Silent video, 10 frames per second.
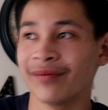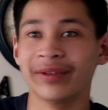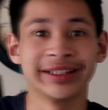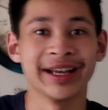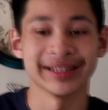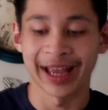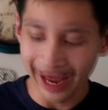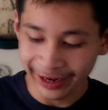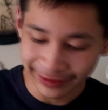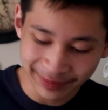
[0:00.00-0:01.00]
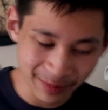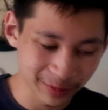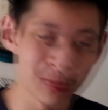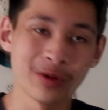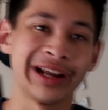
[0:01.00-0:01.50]
Because I
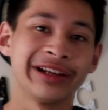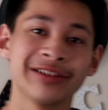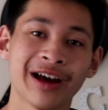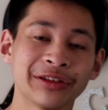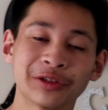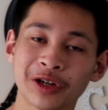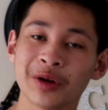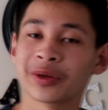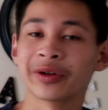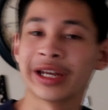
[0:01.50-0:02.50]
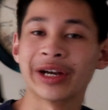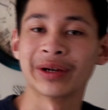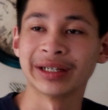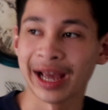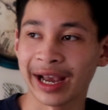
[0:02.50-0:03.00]
remember when I got the GoPro
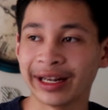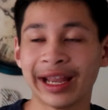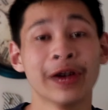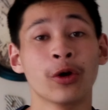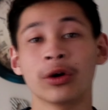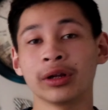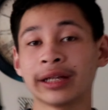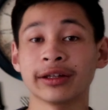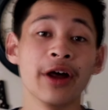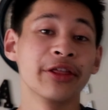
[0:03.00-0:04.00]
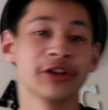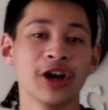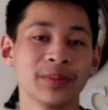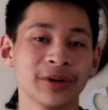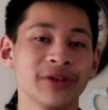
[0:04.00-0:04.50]
Hero 9 or like the other
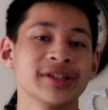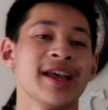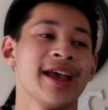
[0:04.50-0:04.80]
GoPros,